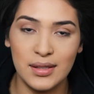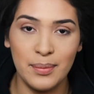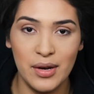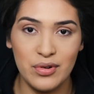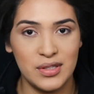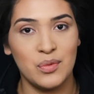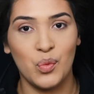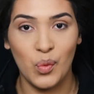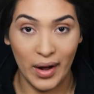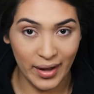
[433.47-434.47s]
the main
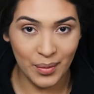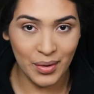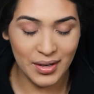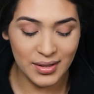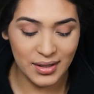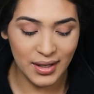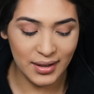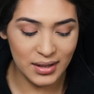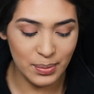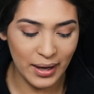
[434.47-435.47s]
reason why I wanted to
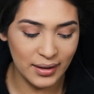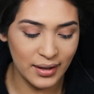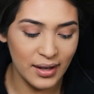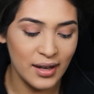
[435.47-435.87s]
get this palette.